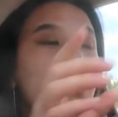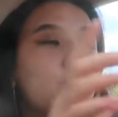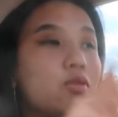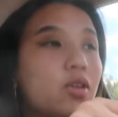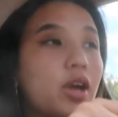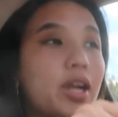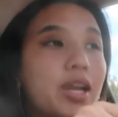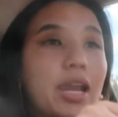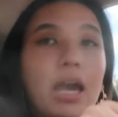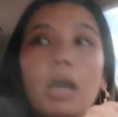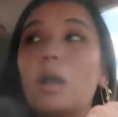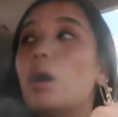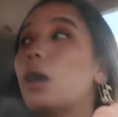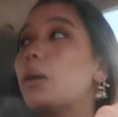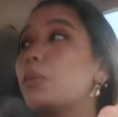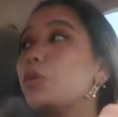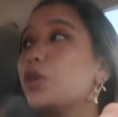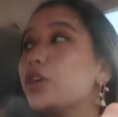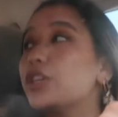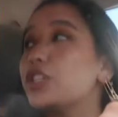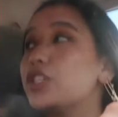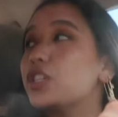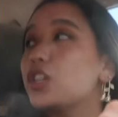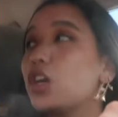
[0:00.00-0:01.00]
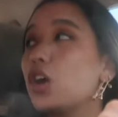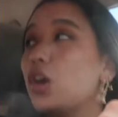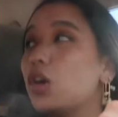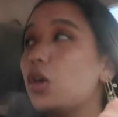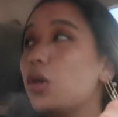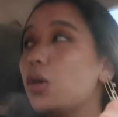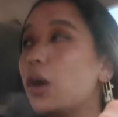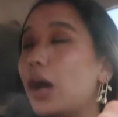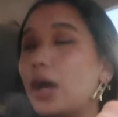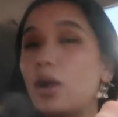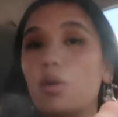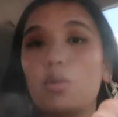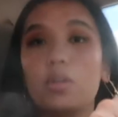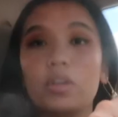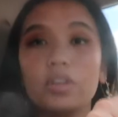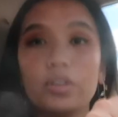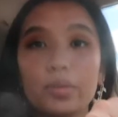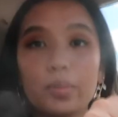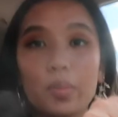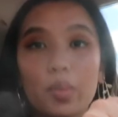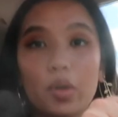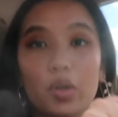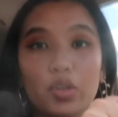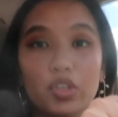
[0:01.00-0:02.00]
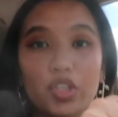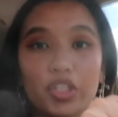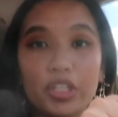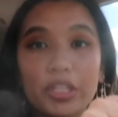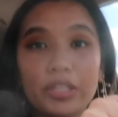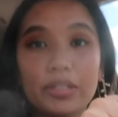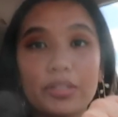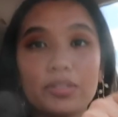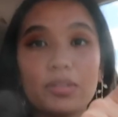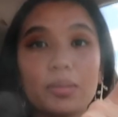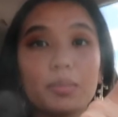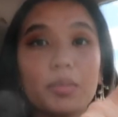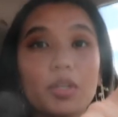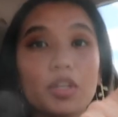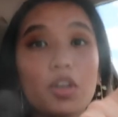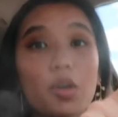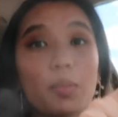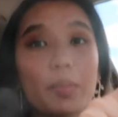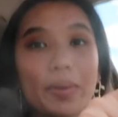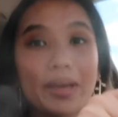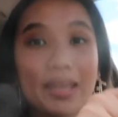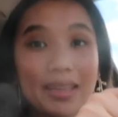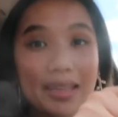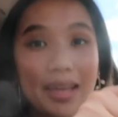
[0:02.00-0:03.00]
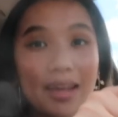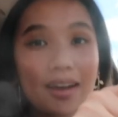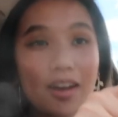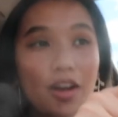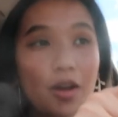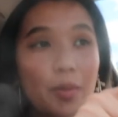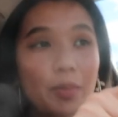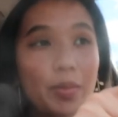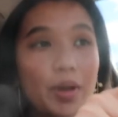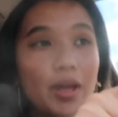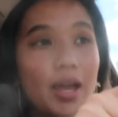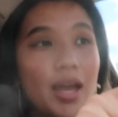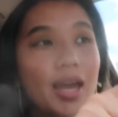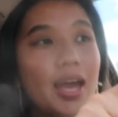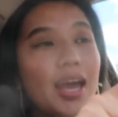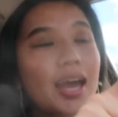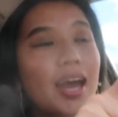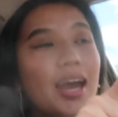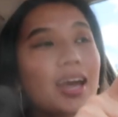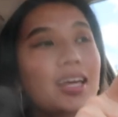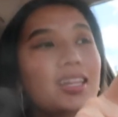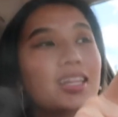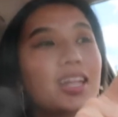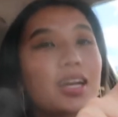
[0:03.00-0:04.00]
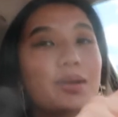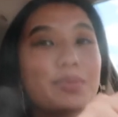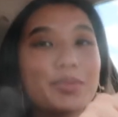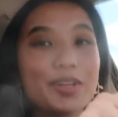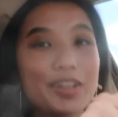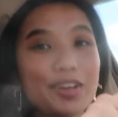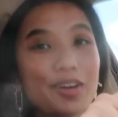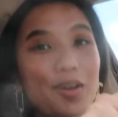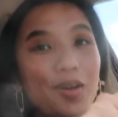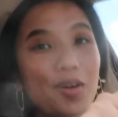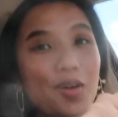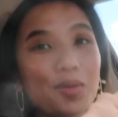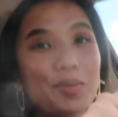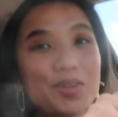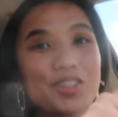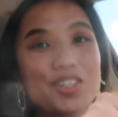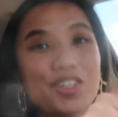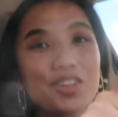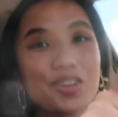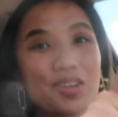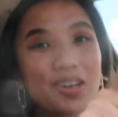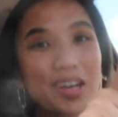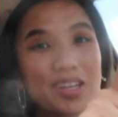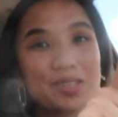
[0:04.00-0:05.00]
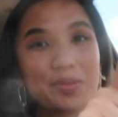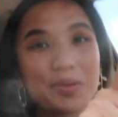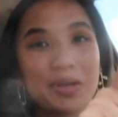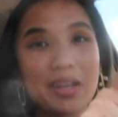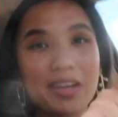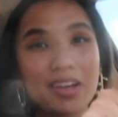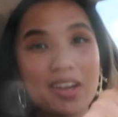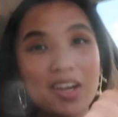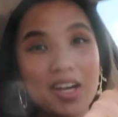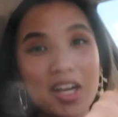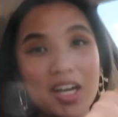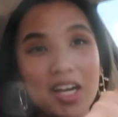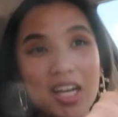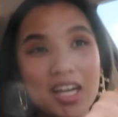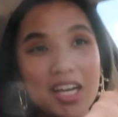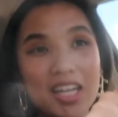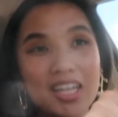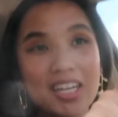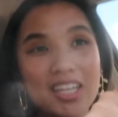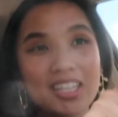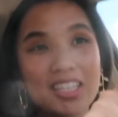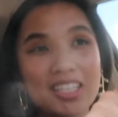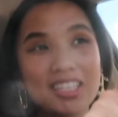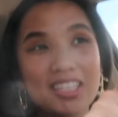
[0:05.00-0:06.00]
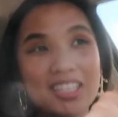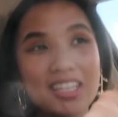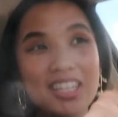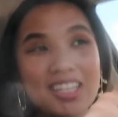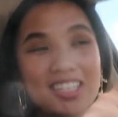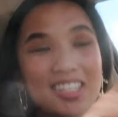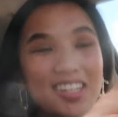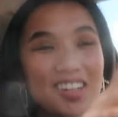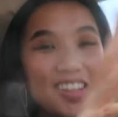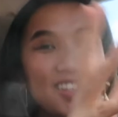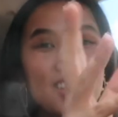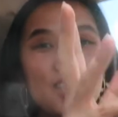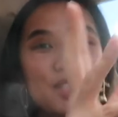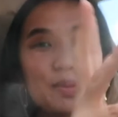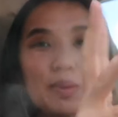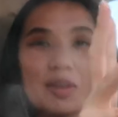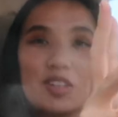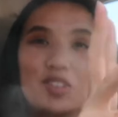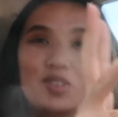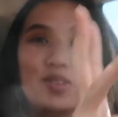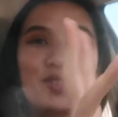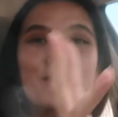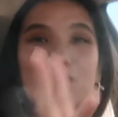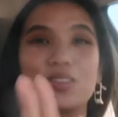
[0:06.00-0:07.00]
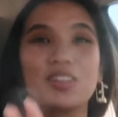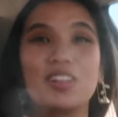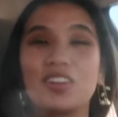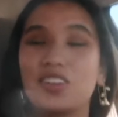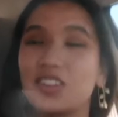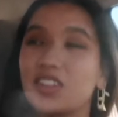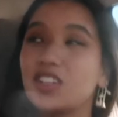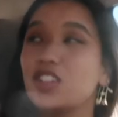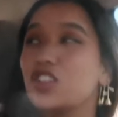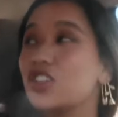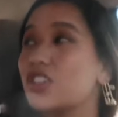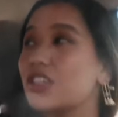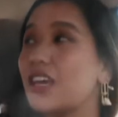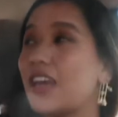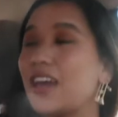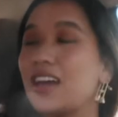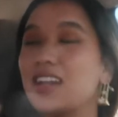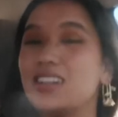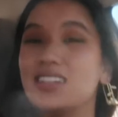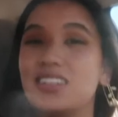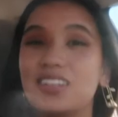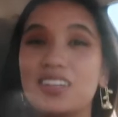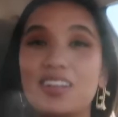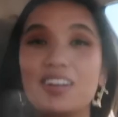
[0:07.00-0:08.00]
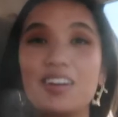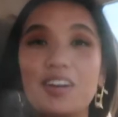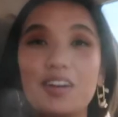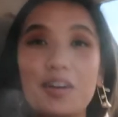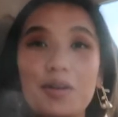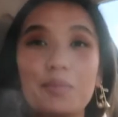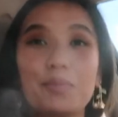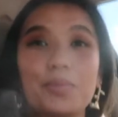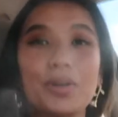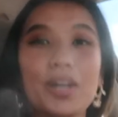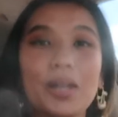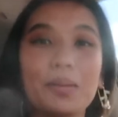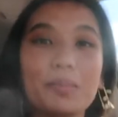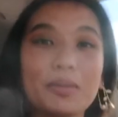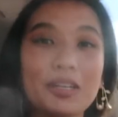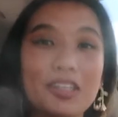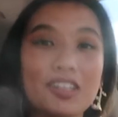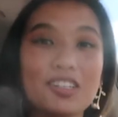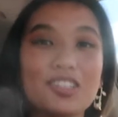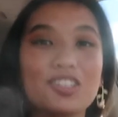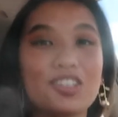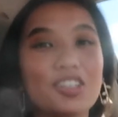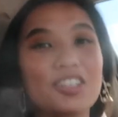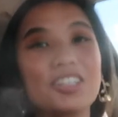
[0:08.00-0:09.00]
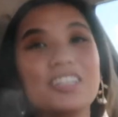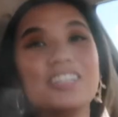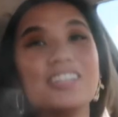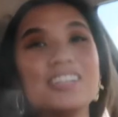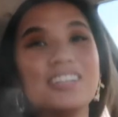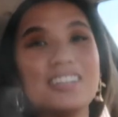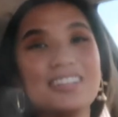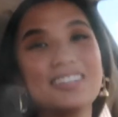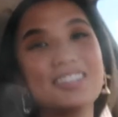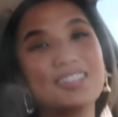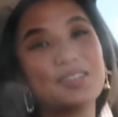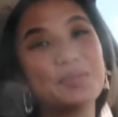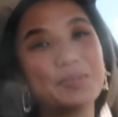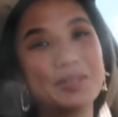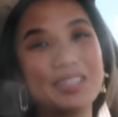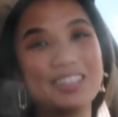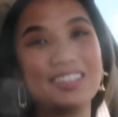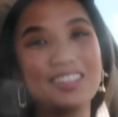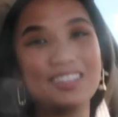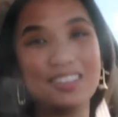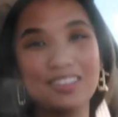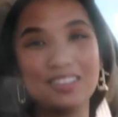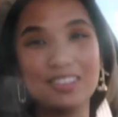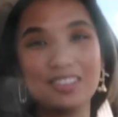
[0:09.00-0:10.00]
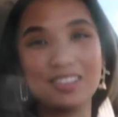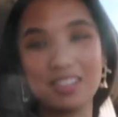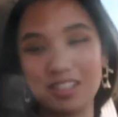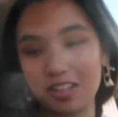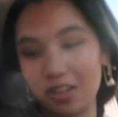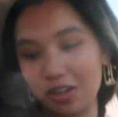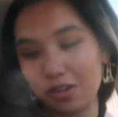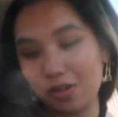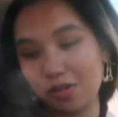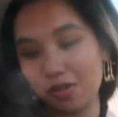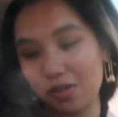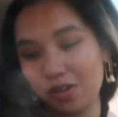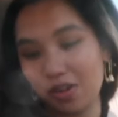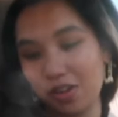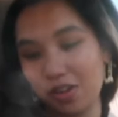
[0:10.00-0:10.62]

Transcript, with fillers: Right now I'm going to go, I ordered mochi, so I'm gonna go pick that up, and then I'm gonna go home and show you guys what I got. It's nothing special, it's literally just candy, but I'm gonna turn it into something cute, so.